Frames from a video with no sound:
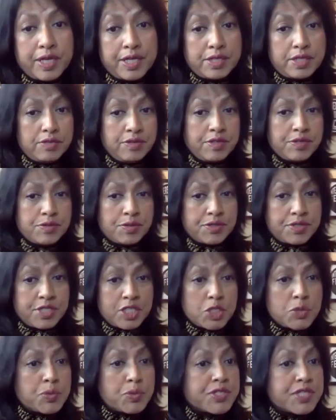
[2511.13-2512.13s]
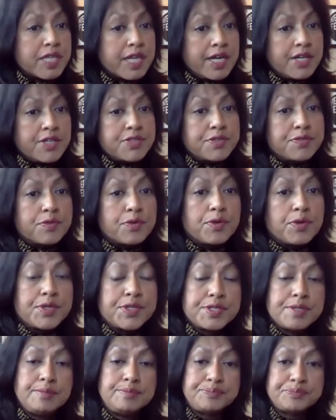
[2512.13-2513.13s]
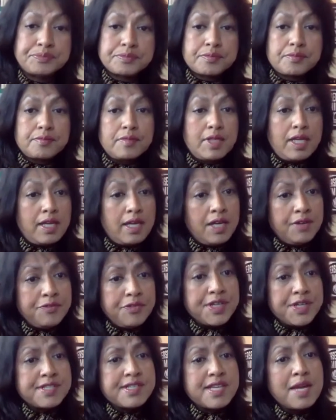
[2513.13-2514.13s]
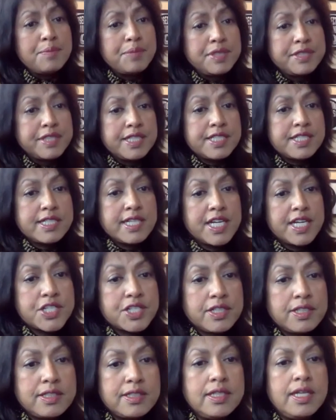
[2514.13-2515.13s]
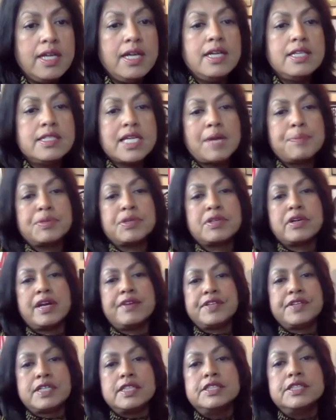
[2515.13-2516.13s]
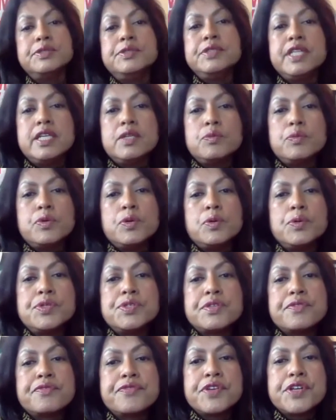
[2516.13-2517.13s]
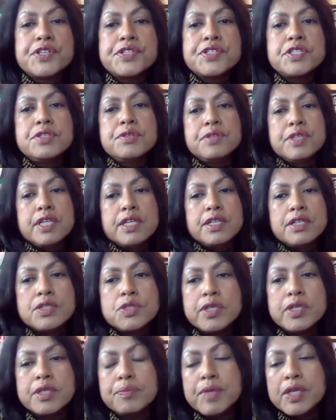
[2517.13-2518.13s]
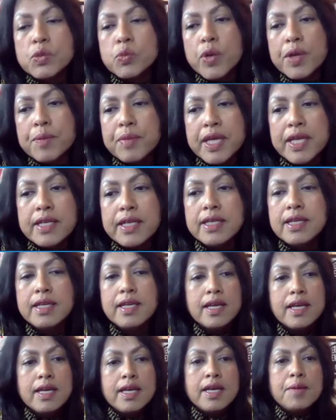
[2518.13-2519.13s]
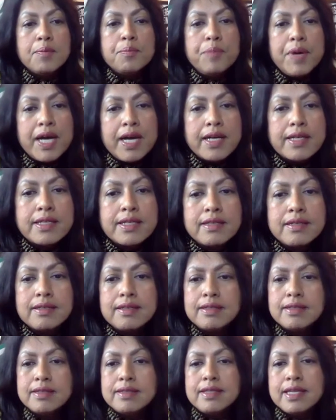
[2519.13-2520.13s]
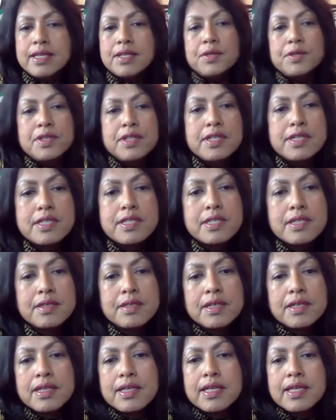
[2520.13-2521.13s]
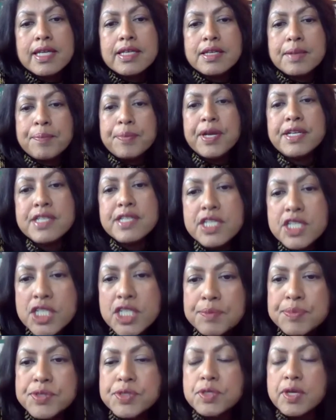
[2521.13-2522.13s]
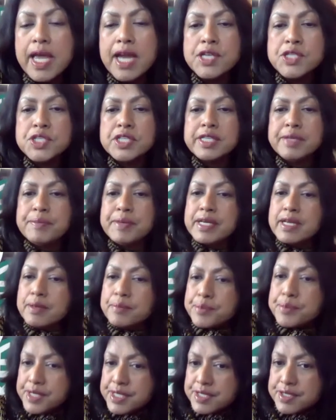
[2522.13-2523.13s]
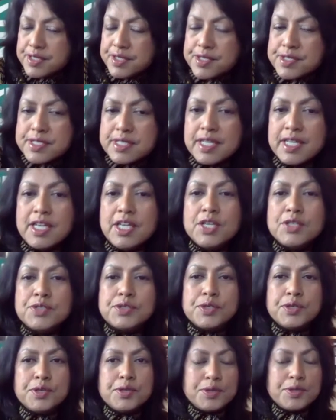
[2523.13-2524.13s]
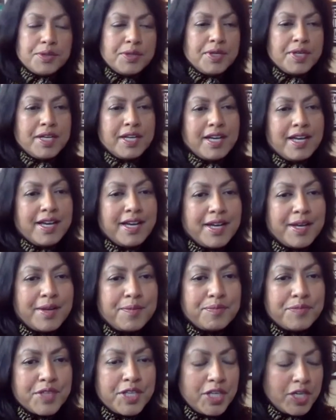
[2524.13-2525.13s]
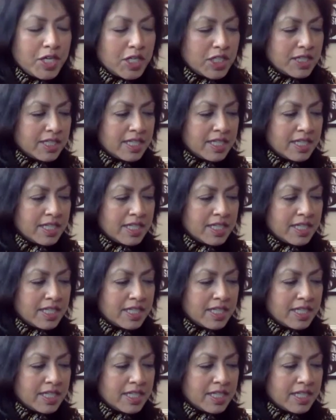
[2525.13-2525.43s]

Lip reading: resources were scarce, of course. For example, the International Typographical Union was the first union to admit women, but they couldn't get apprenticeships to actually become printers. So here the